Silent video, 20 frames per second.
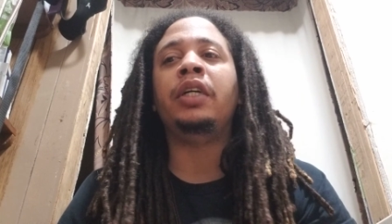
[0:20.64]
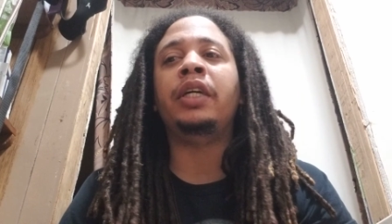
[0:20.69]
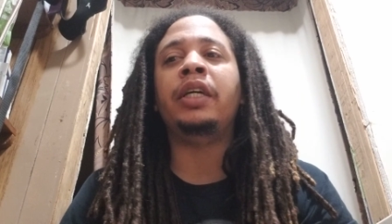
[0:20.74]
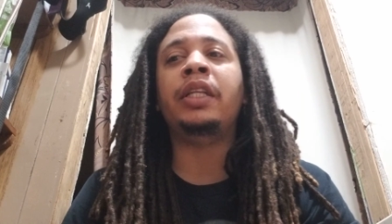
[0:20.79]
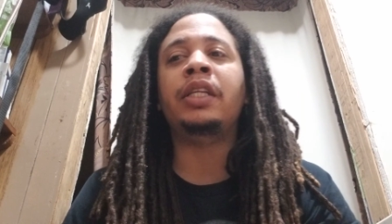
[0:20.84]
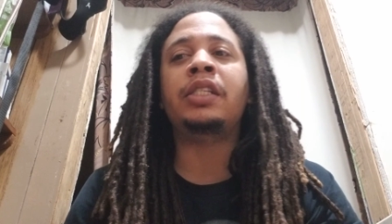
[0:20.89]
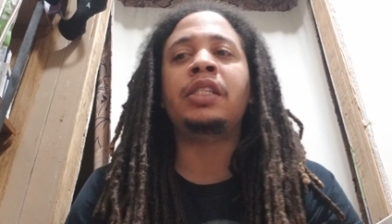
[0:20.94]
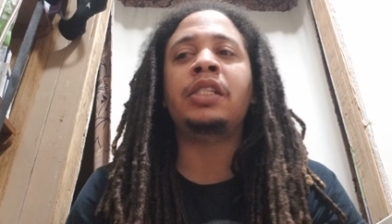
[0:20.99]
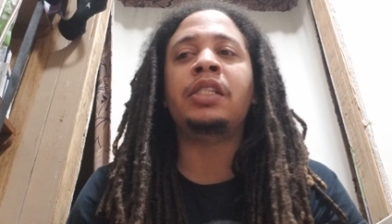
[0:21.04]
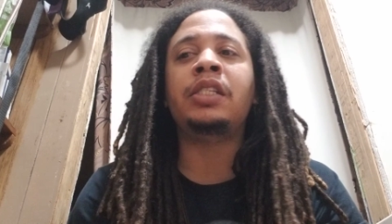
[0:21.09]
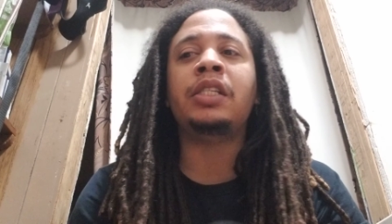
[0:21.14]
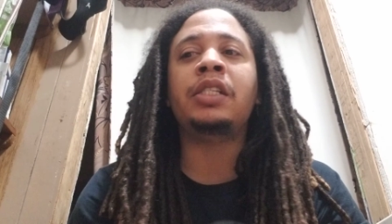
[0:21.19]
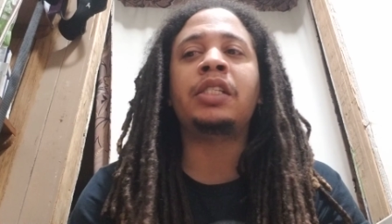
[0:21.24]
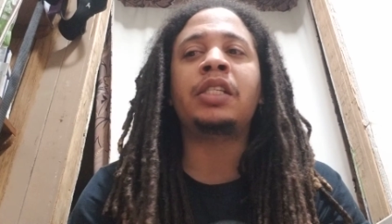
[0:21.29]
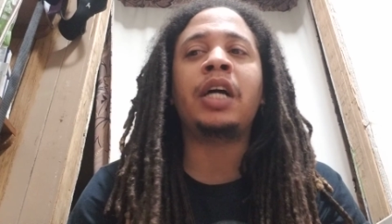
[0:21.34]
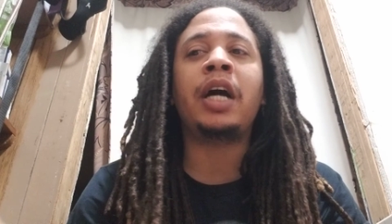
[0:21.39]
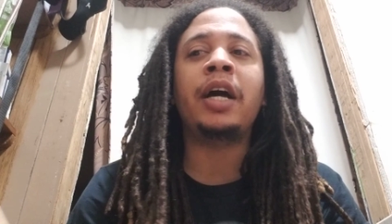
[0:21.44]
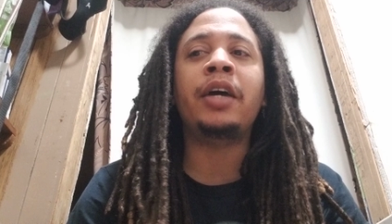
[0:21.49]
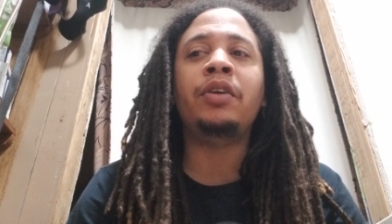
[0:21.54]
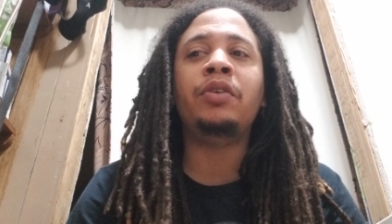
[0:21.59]
This is
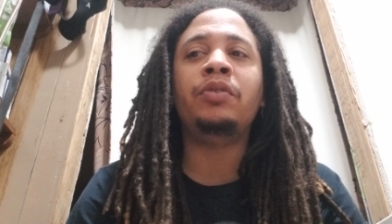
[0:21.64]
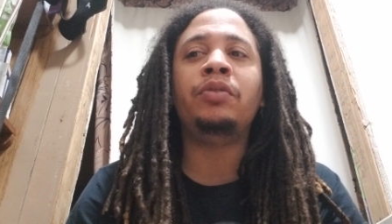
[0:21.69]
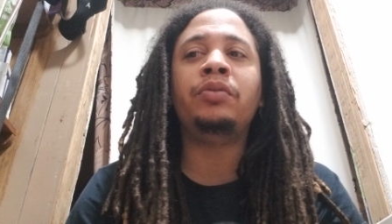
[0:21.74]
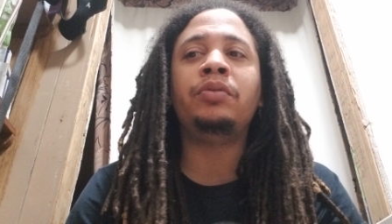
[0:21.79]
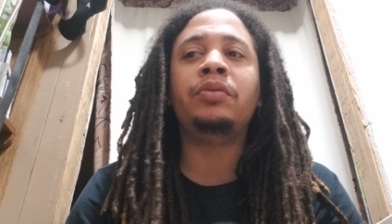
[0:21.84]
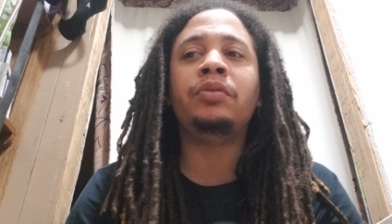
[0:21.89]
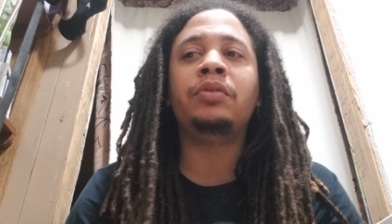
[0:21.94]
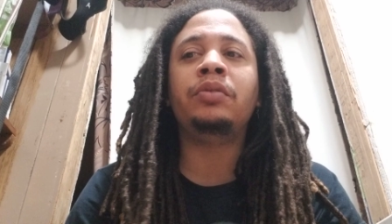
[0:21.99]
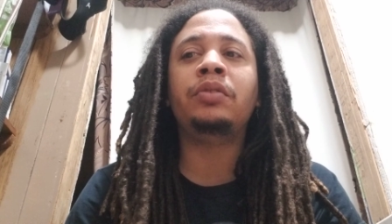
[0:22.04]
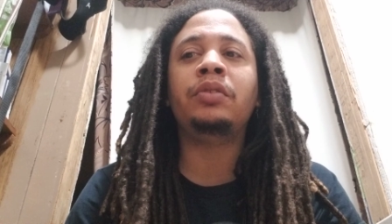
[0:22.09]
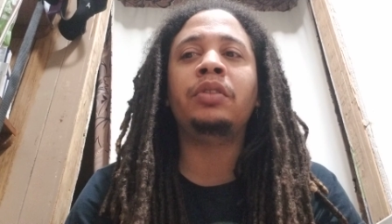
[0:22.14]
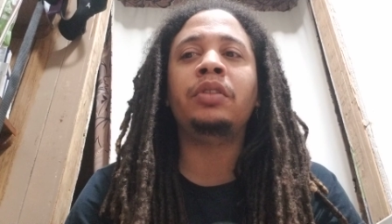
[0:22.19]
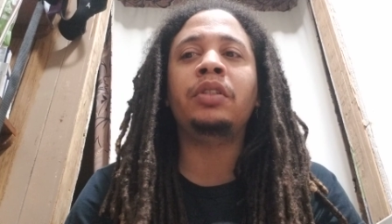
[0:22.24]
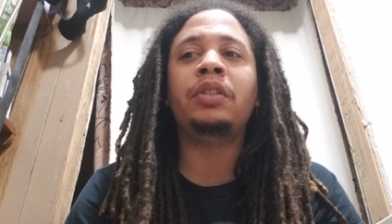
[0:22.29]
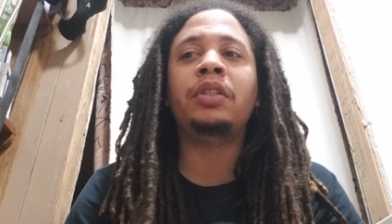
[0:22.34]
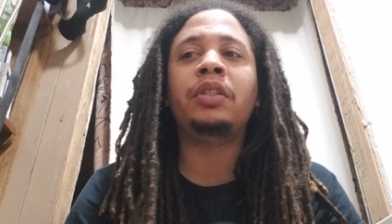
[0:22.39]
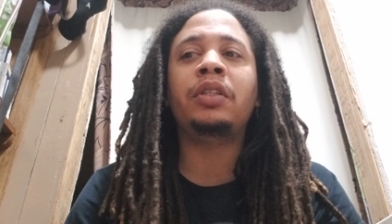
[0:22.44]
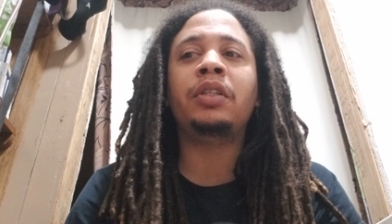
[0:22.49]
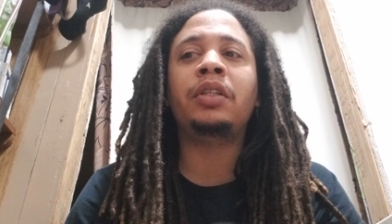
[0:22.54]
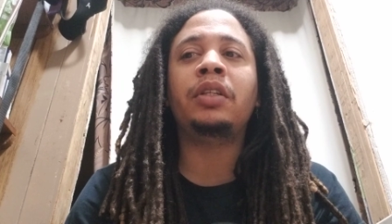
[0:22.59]
entitled
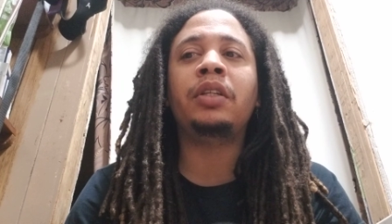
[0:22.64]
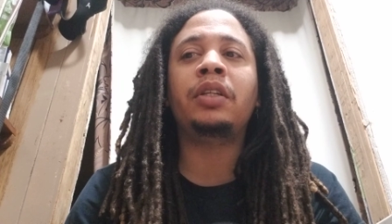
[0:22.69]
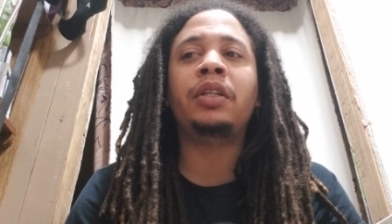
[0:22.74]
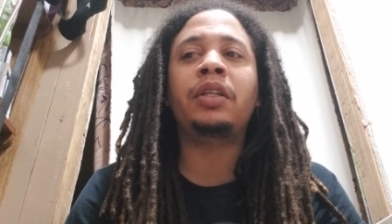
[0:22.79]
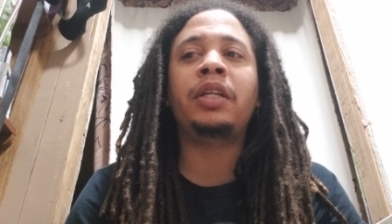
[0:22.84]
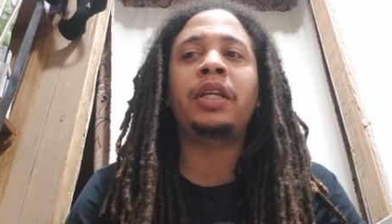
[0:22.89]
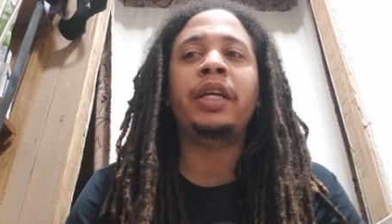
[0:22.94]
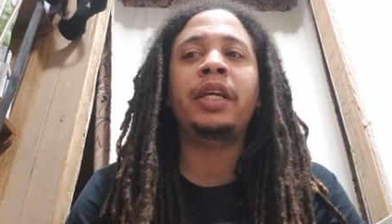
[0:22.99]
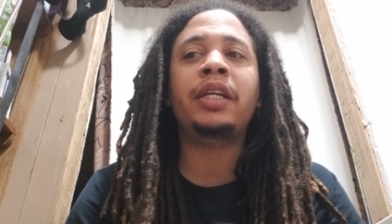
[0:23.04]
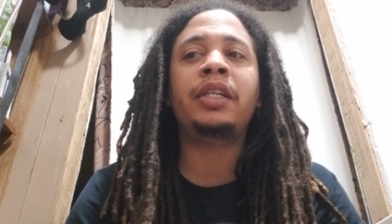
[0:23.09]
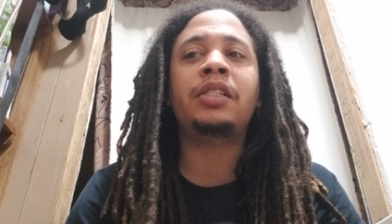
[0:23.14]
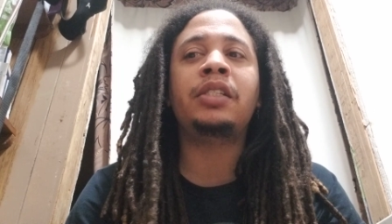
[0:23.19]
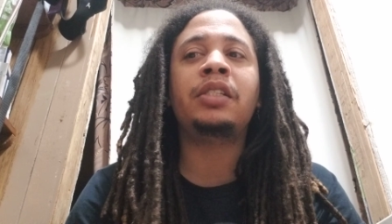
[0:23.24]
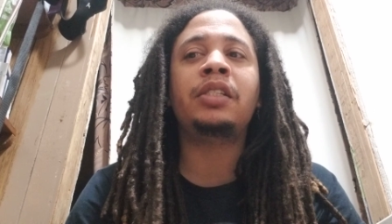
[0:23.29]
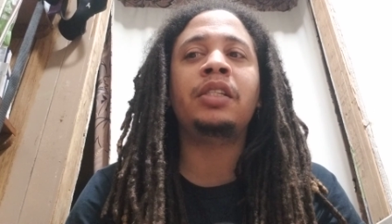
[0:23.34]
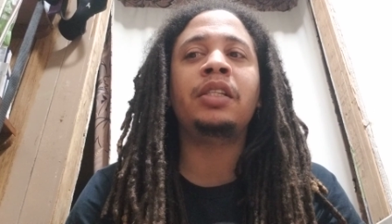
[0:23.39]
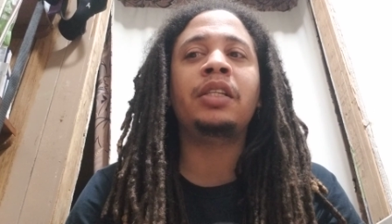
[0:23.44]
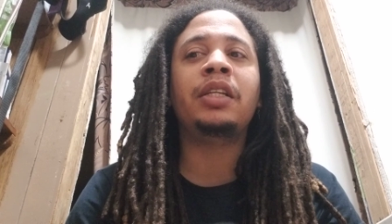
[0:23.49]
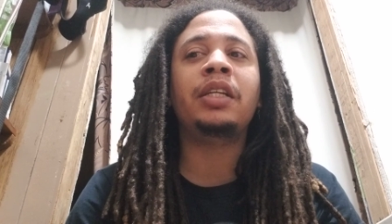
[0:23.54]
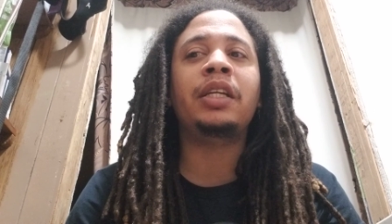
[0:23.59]

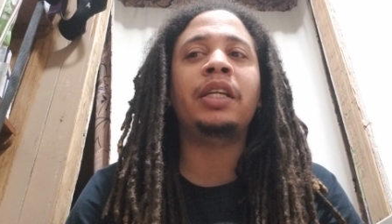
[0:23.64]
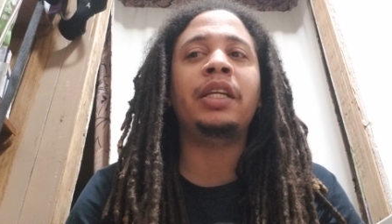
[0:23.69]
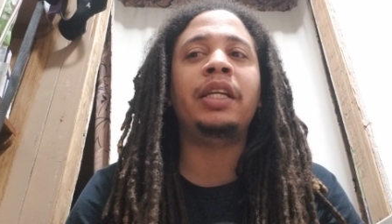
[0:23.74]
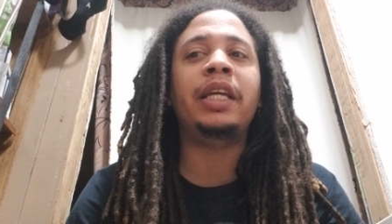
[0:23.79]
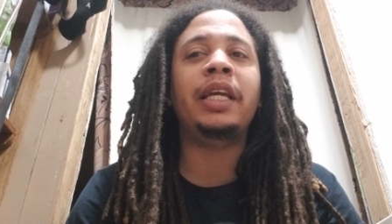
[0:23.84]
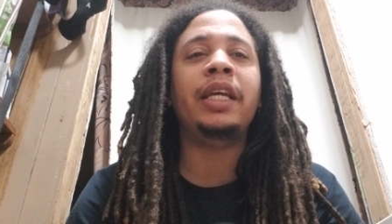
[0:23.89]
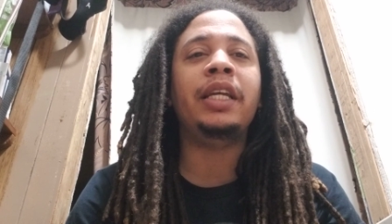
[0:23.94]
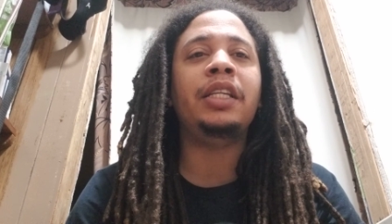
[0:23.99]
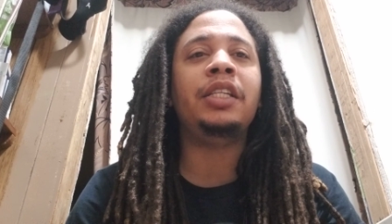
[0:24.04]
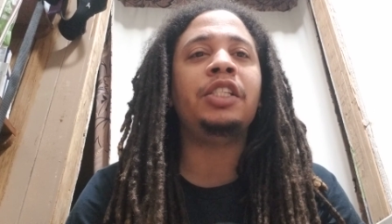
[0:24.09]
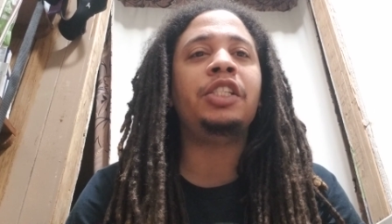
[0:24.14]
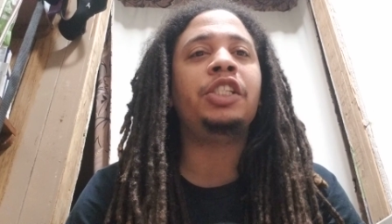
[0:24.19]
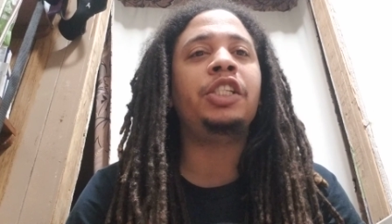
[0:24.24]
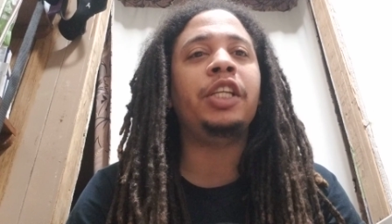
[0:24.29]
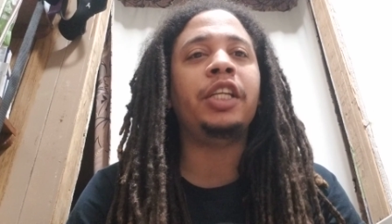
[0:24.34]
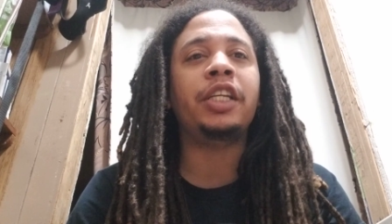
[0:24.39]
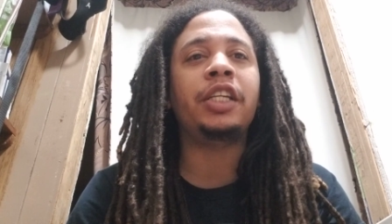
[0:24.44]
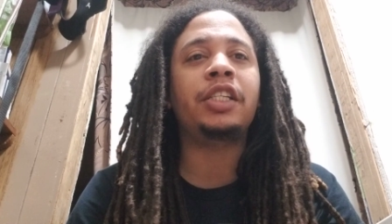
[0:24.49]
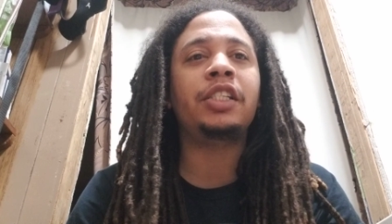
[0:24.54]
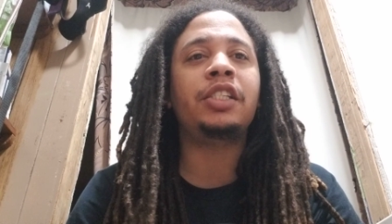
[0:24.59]
Kicks Get
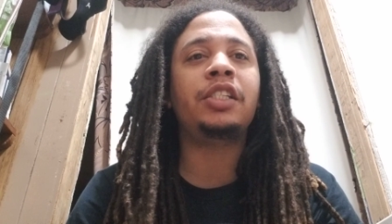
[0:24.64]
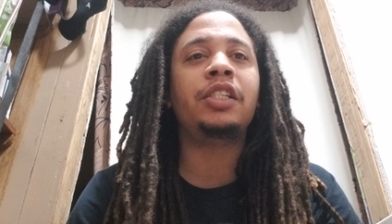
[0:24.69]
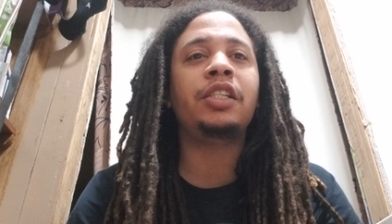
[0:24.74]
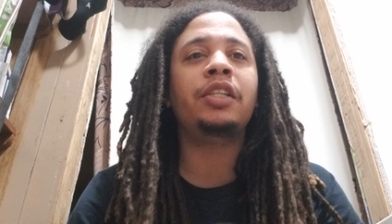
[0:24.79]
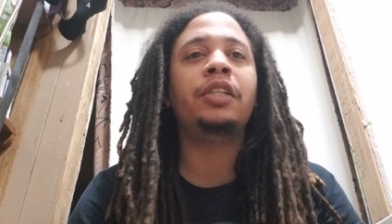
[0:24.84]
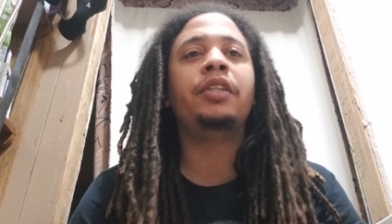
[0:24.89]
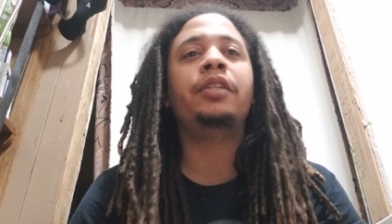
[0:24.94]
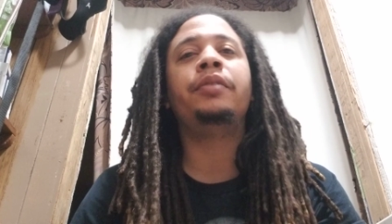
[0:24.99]
Chicks.